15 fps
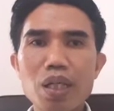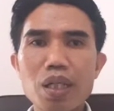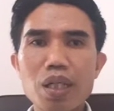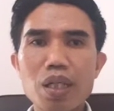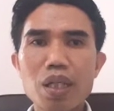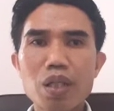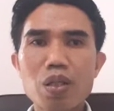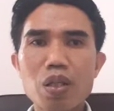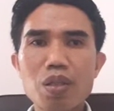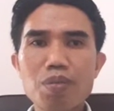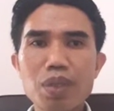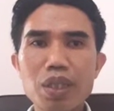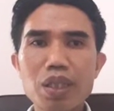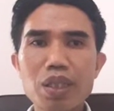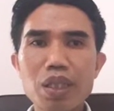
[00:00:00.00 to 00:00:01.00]

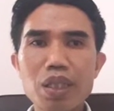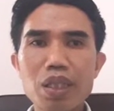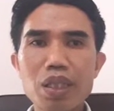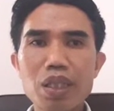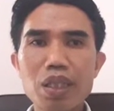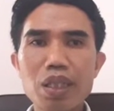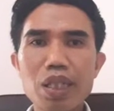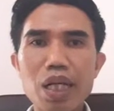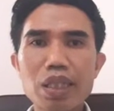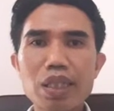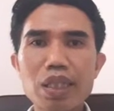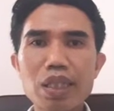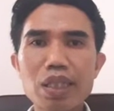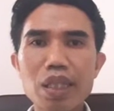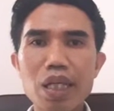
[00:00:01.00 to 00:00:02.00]
economies, the
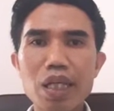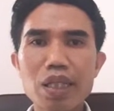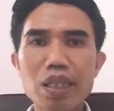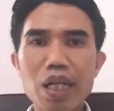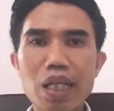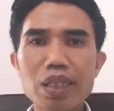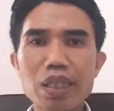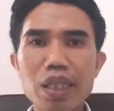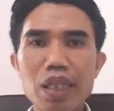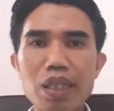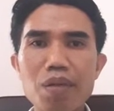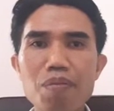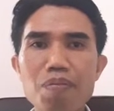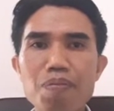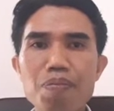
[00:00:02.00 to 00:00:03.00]
industries, and
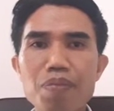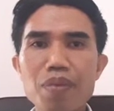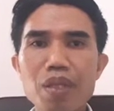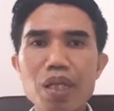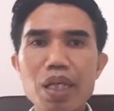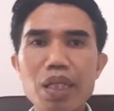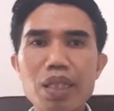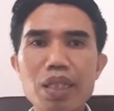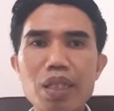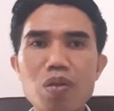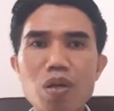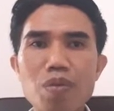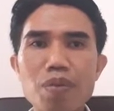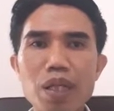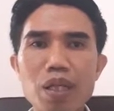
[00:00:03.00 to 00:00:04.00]
country in the
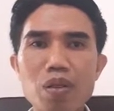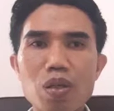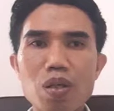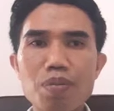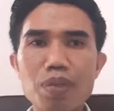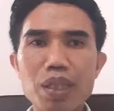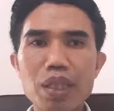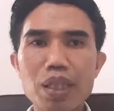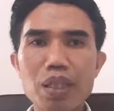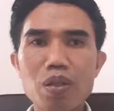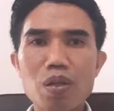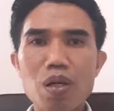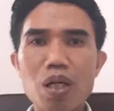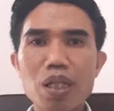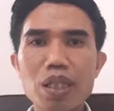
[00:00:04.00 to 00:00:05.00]
global economy in
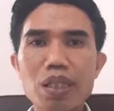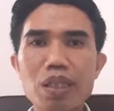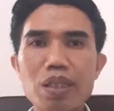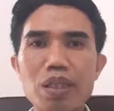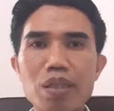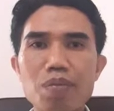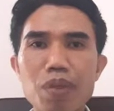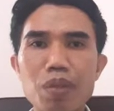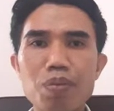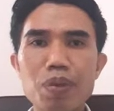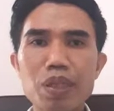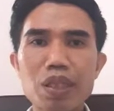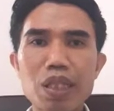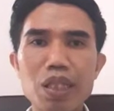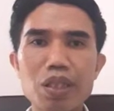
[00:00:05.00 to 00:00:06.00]
all its
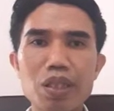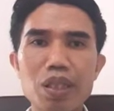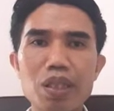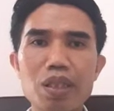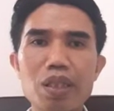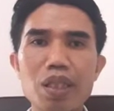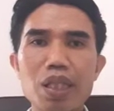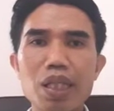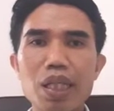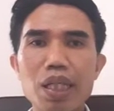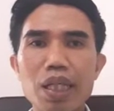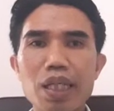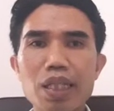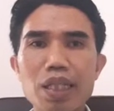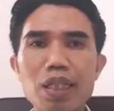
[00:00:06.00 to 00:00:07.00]
manifestations.
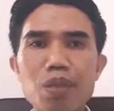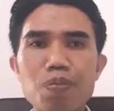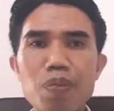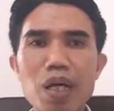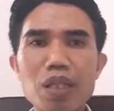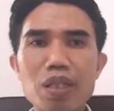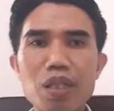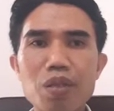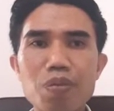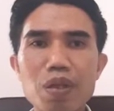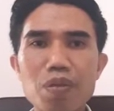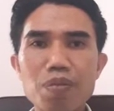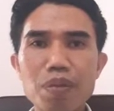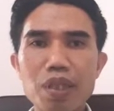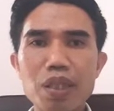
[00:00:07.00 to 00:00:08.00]
In its further
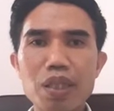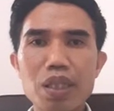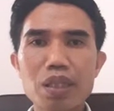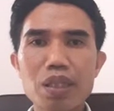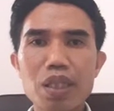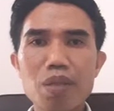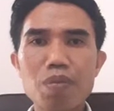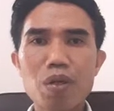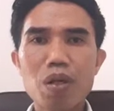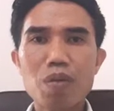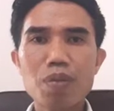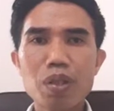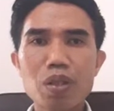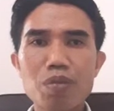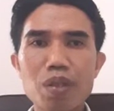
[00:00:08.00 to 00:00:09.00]
development, the theme
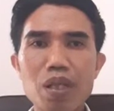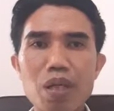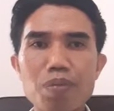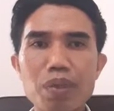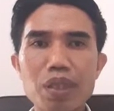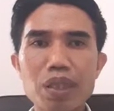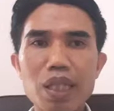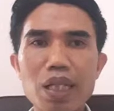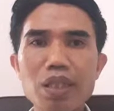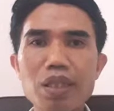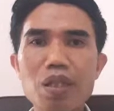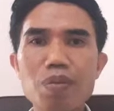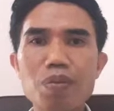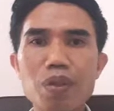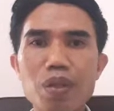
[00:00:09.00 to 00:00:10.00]
of economic geography studies
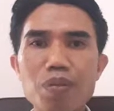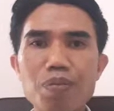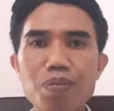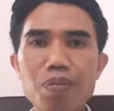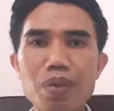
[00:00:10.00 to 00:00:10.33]
developed